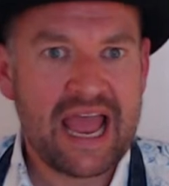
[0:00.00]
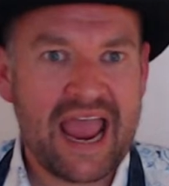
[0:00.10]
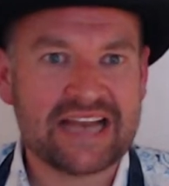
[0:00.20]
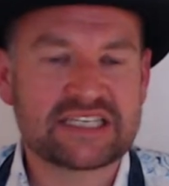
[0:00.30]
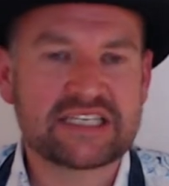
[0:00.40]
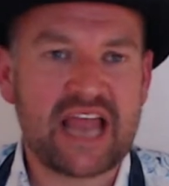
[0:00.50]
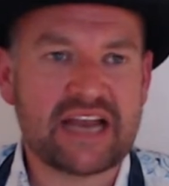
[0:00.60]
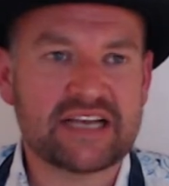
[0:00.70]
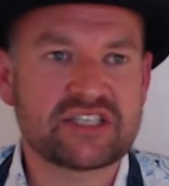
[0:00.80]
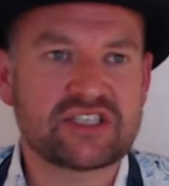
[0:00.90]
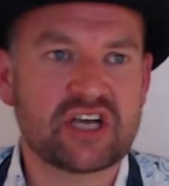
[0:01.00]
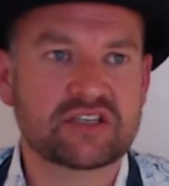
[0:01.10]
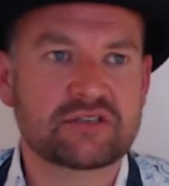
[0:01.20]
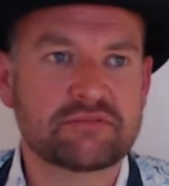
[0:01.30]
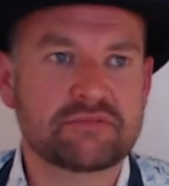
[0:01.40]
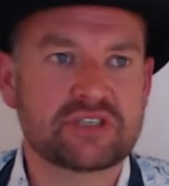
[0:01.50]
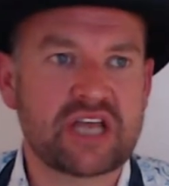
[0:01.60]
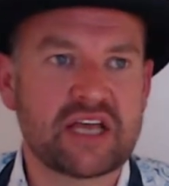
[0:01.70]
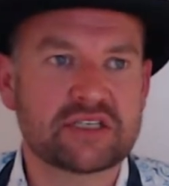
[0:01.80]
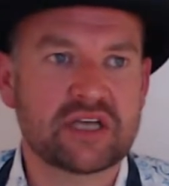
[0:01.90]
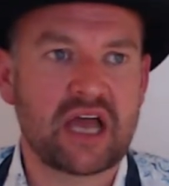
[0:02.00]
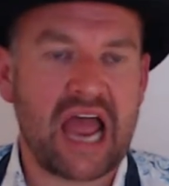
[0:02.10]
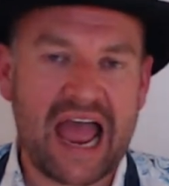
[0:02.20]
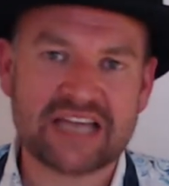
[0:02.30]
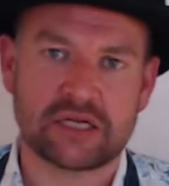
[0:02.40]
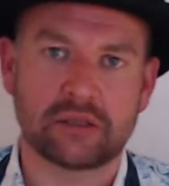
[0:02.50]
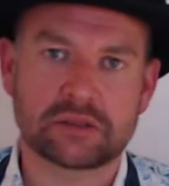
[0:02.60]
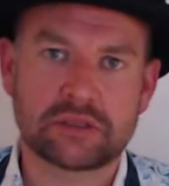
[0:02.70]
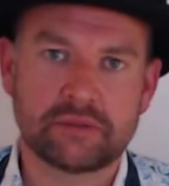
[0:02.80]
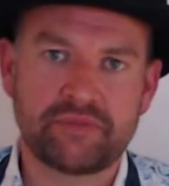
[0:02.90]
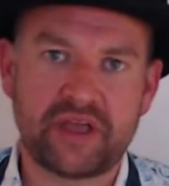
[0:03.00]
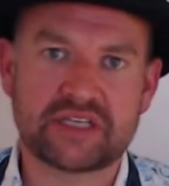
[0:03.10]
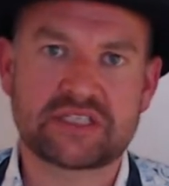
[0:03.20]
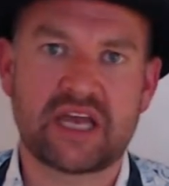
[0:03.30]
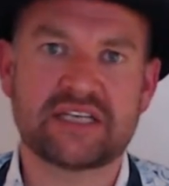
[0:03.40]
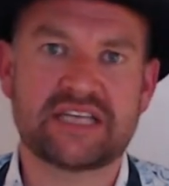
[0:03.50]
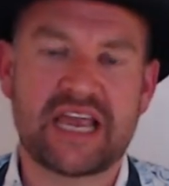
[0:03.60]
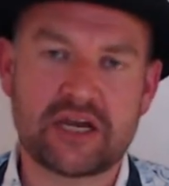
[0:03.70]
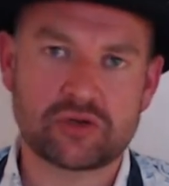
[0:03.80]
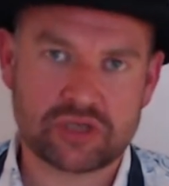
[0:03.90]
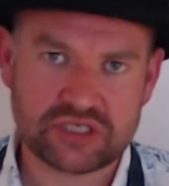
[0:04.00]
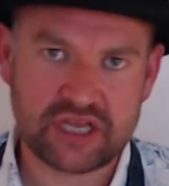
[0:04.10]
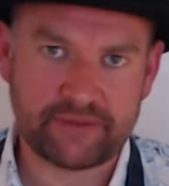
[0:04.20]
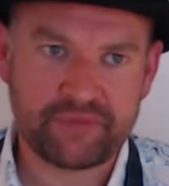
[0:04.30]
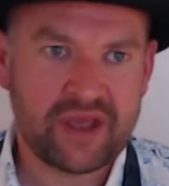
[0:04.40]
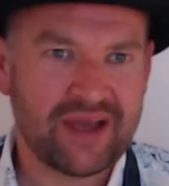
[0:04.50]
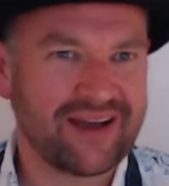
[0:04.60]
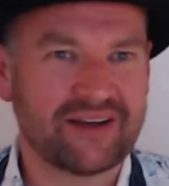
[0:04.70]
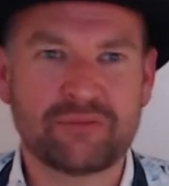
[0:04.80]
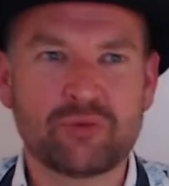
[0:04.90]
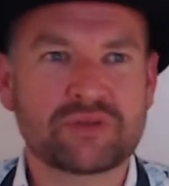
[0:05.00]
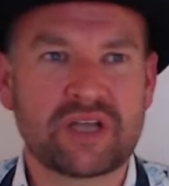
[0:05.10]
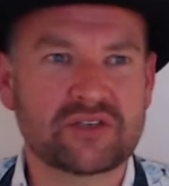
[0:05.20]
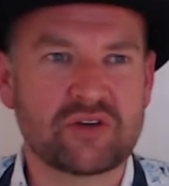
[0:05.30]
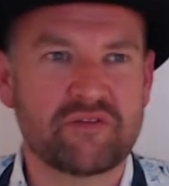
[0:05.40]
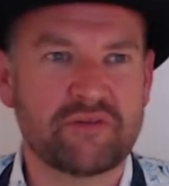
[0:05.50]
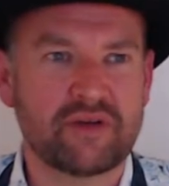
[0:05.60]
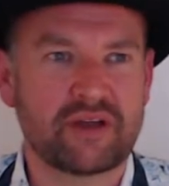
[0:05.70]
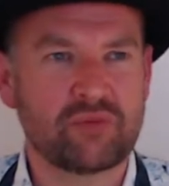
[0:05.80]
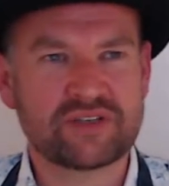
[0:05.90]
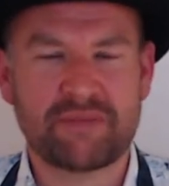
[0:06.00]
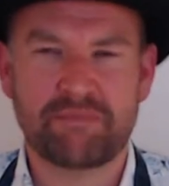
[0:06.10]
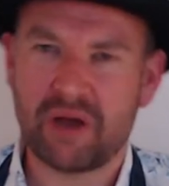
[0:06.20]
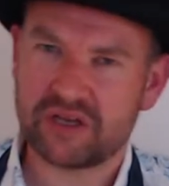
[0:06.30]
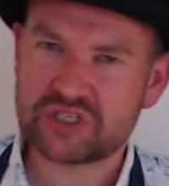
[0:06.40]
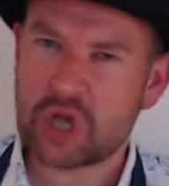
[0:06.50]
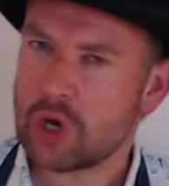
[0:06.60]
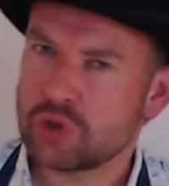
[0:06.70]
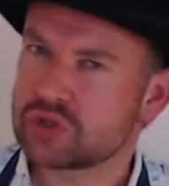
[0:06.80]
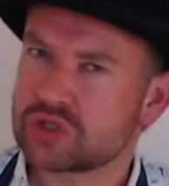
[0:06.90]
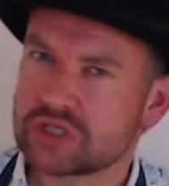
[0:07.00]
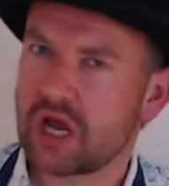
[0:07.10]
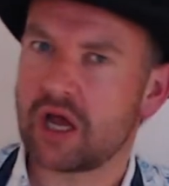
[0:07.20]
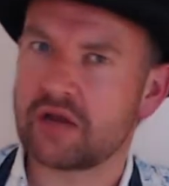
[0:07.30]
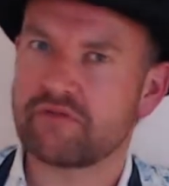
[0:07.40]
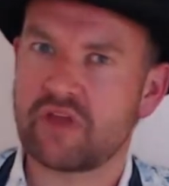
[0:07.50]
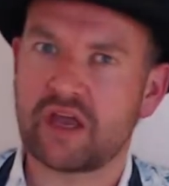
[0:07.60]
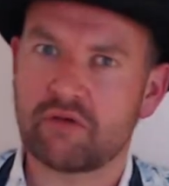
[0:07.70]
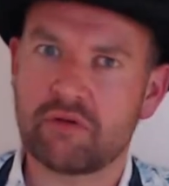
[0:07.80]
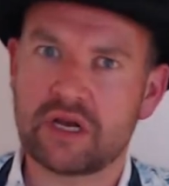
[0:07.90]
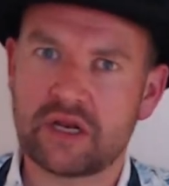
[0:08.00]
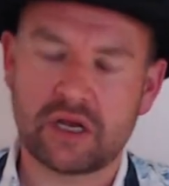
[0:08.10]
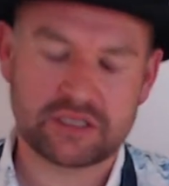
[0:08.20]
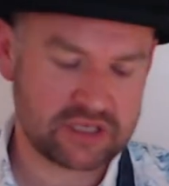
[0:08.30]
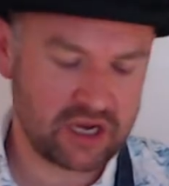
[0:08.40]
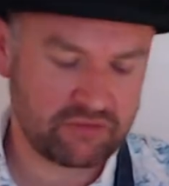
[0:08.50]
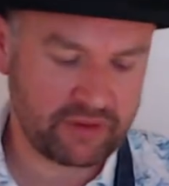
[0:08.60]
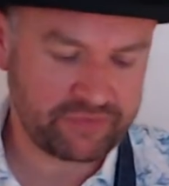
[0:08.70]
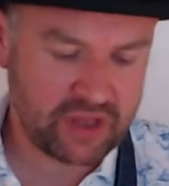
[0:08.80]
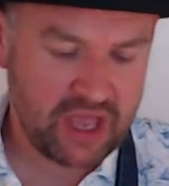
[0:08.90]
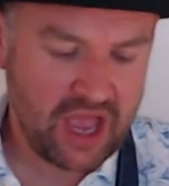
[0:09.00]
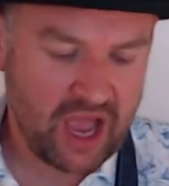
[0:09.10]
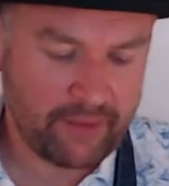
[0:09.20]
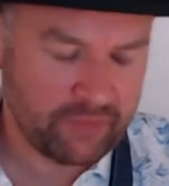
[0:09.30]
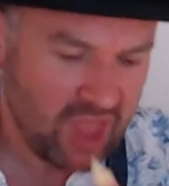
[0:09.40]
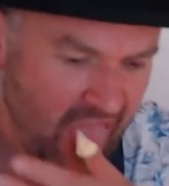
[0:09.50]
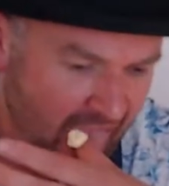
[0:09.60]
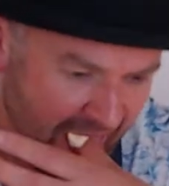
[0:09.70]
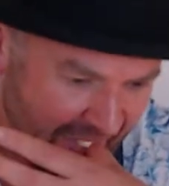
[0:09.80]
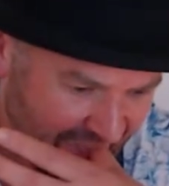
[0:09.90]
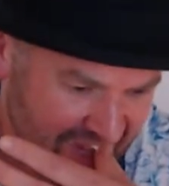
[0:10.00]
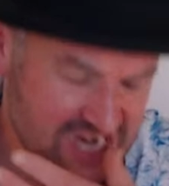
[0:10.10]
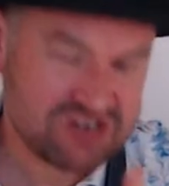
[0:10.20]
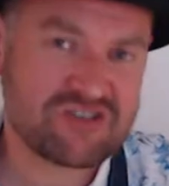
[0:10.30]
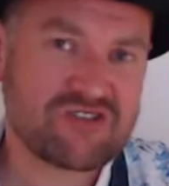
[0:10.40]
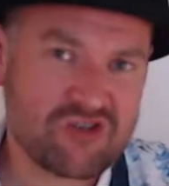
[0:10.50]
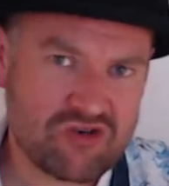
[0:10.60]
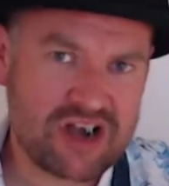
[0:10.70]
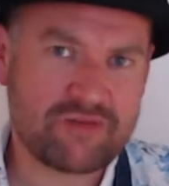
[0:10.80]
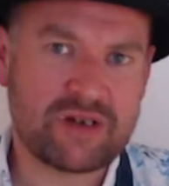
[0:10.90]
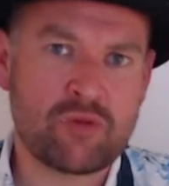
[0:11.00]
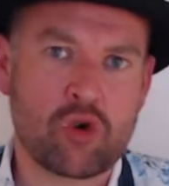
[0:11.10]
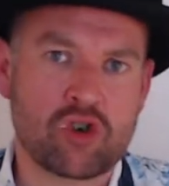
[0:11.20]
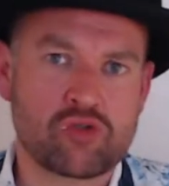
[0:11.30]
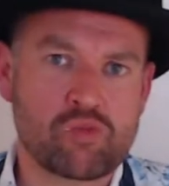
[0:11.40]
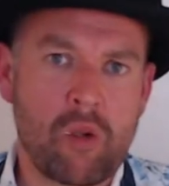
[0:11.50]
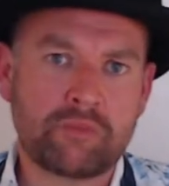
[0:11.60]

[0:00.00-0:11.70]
It's just says adult. It says interesting. Almost like sort of, I don't want to say burnt toast kind of thing, a really nice kind of thing. This is incredibly more.